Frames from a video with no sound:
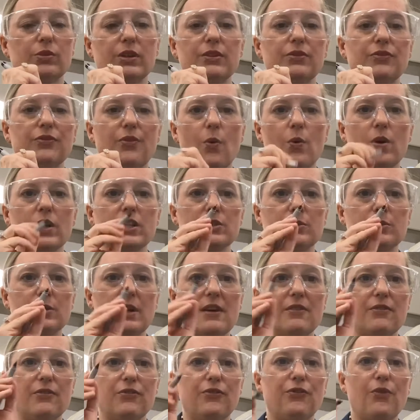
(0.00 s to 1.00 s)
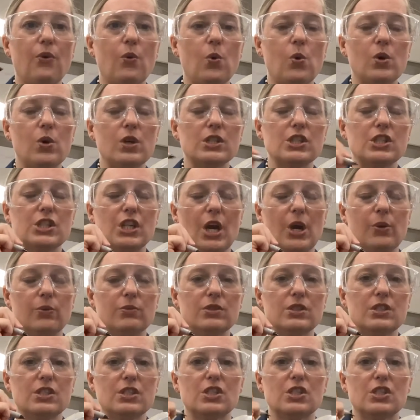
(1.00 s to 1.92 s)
4, because we're going to have 4 zones.